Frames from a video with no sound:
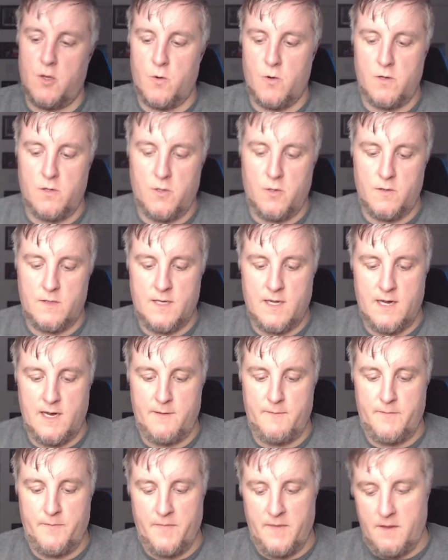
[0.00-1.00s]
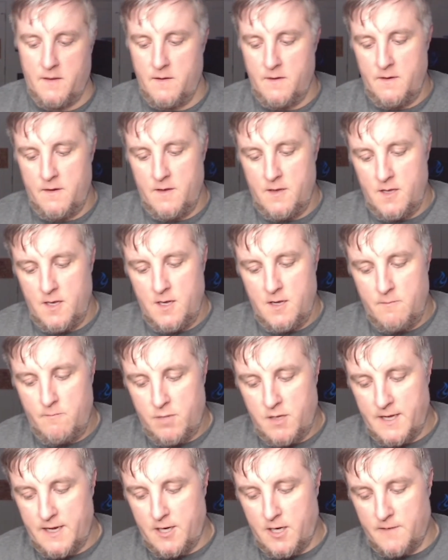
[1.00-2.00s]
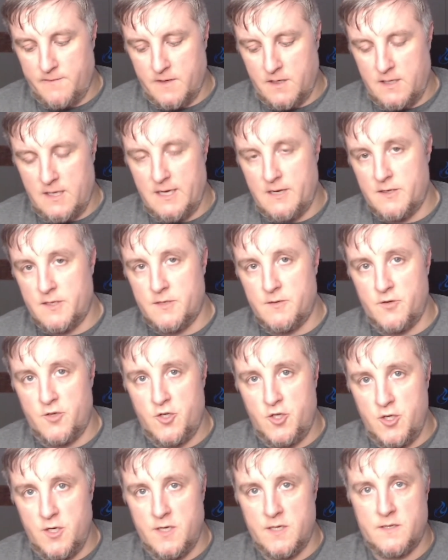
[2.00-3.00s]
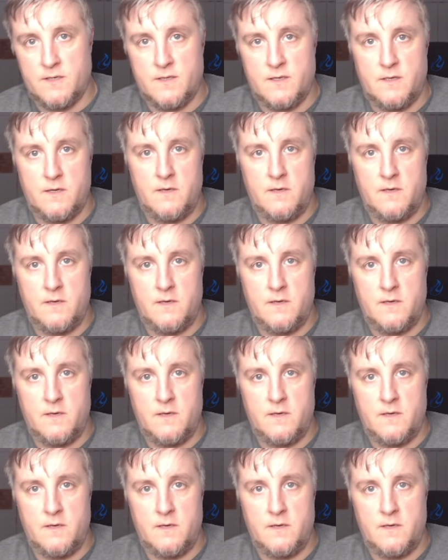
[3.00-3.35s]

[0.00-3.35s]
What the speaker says: load time playing off the cloud. So just